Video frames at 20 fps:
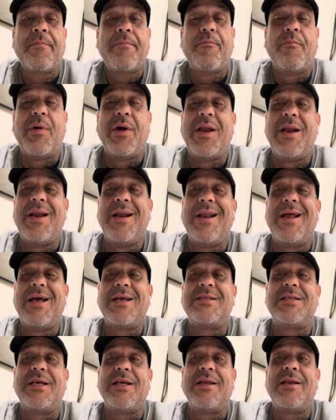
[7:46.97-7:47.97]
But
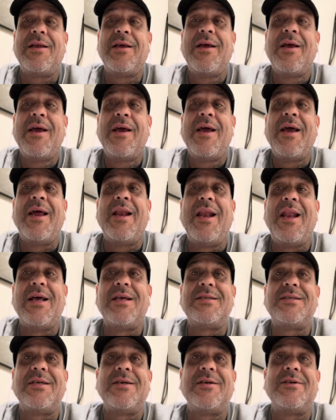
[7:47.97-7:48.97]
unless
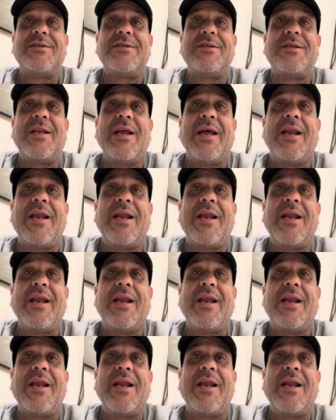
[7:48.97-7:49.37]
there's